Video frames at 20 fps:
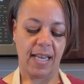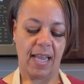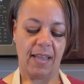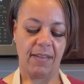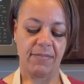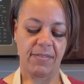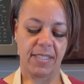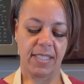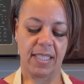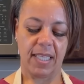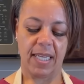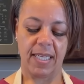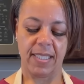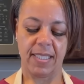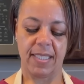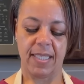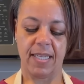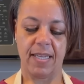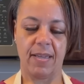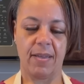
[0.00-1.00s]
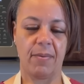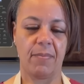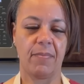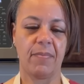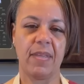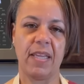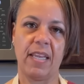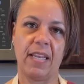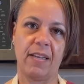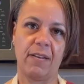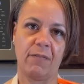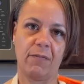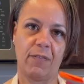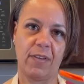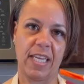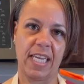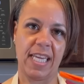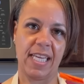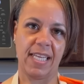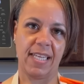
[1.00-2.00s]
I've sliced them in
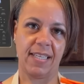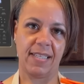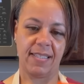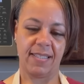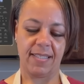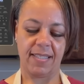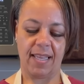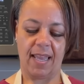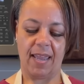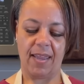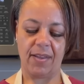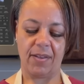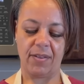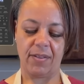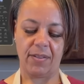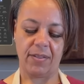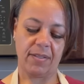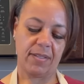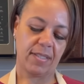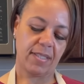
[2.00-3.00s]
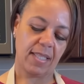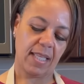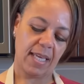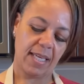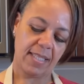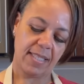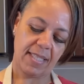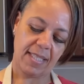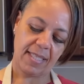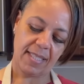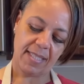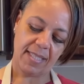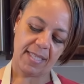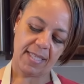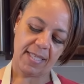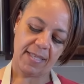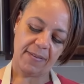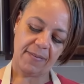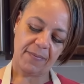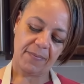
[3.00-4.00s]
fajita style slices.
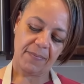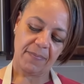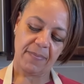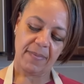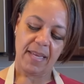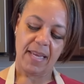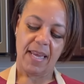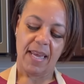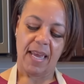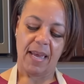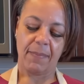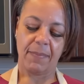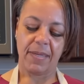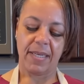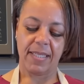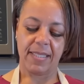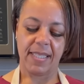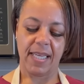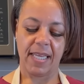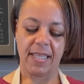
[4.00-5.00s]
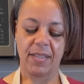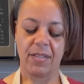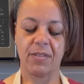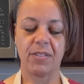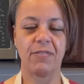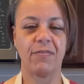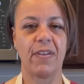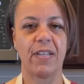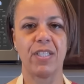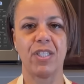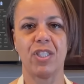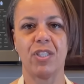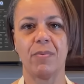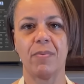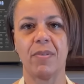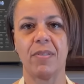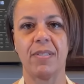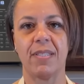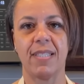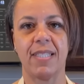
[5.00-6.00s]
I'm going to take those
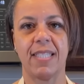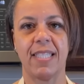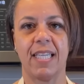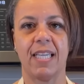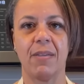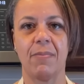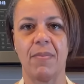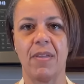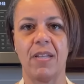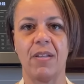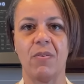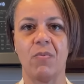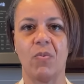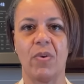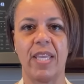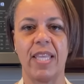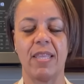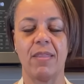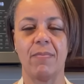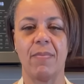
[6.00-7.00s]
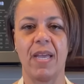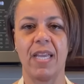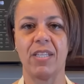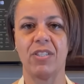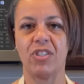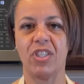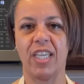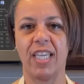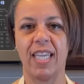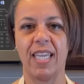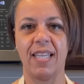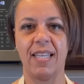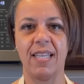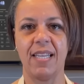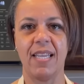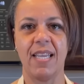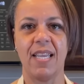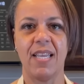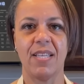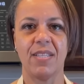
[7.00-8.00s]
vegetables, stick them in with my chicken
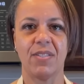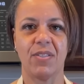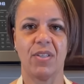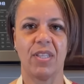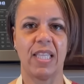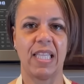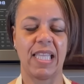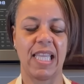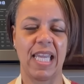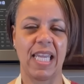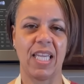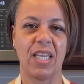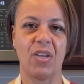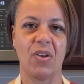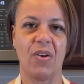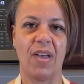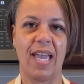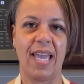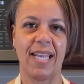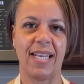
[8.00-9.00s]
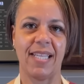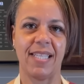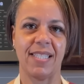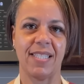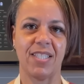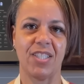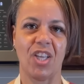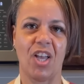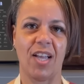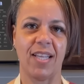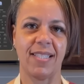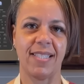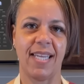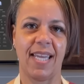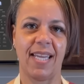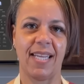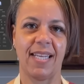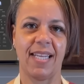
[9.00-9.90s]
so that they can go ahead and saute